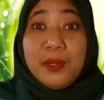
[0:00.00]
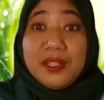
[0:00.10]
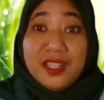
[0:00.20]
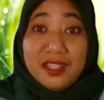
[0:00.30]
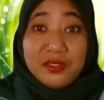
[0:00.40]

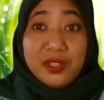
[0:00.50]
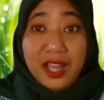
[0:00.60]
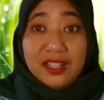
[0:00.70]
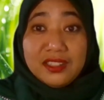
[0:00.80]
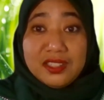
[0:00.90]
But in
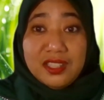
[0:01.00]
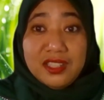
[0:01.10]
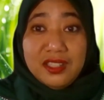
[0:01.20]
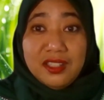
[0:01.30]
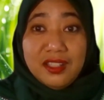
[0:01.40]

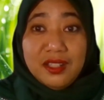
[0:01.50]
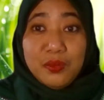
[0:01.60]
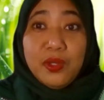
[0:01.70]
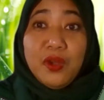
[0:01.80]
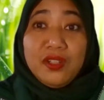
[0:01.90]
reality,
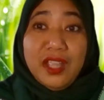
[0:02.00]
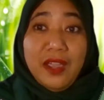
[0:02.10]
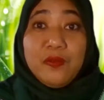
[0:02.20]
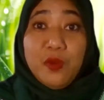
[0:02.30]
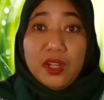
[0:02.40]
we only
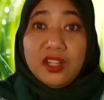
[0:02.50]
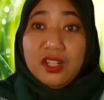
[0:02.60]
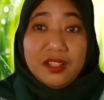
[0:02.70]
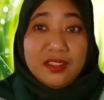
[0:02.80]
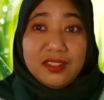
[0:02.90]
have one
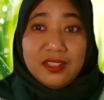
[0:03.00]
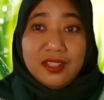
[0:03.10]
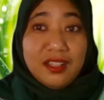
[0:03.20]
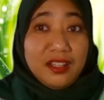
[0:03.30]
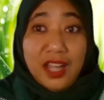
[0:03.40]
Earth,
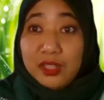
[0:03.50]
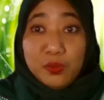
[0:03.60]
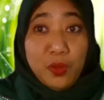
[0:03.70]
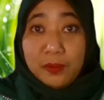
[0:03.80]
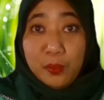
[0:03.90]

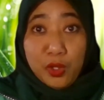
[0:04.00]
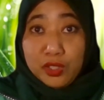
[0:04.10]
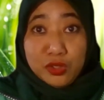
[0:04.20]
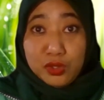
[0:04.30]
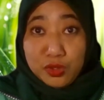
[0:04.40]
not
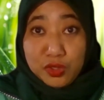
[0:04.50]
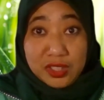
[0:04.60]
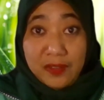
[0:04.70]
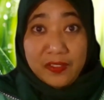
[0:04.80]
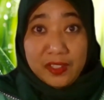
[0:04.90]

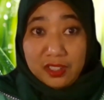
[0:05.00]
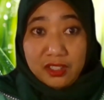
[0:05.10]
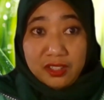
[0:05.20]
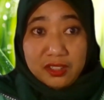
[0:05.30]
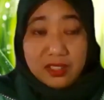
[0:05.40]
1.7
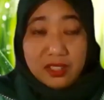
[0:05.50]
Earth.